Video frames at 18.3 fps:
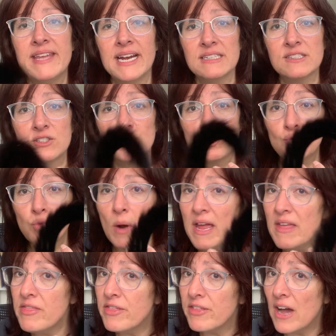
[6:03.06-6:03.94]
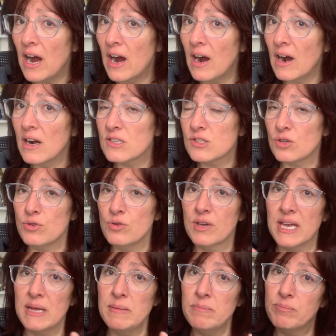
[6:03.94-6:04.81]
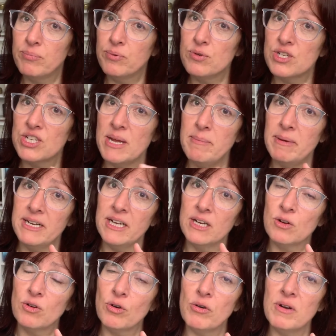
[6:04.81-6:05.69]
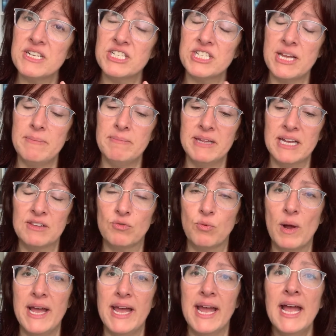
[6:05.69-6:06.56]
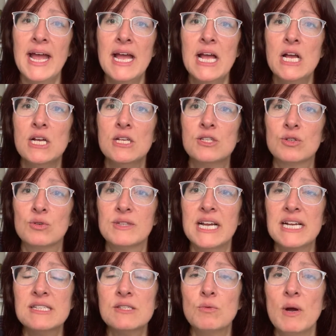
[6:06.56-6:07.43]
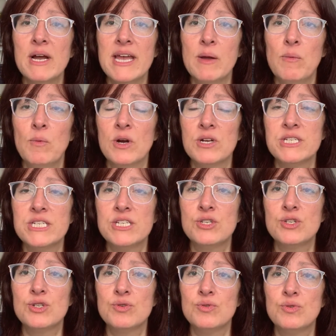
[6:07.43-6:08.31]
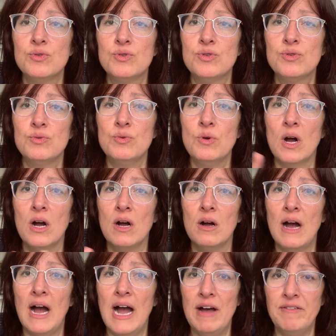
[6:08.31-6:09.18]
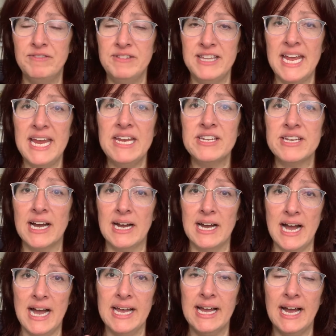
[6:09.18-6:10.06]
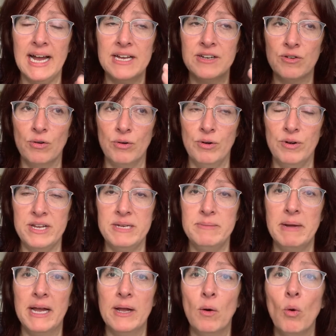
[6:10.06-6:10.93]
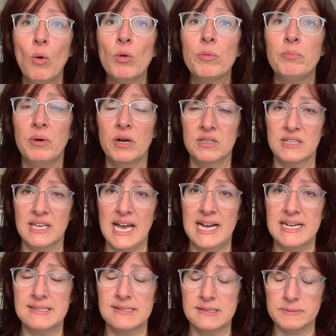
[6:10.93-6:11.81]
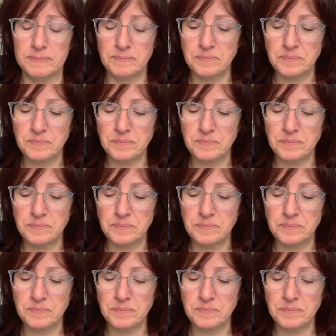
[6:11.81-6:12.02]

their strengths are, so you can push them and encourage them that way. So that's why I wanted to, to uh, have Neta. I had her in my old podcast.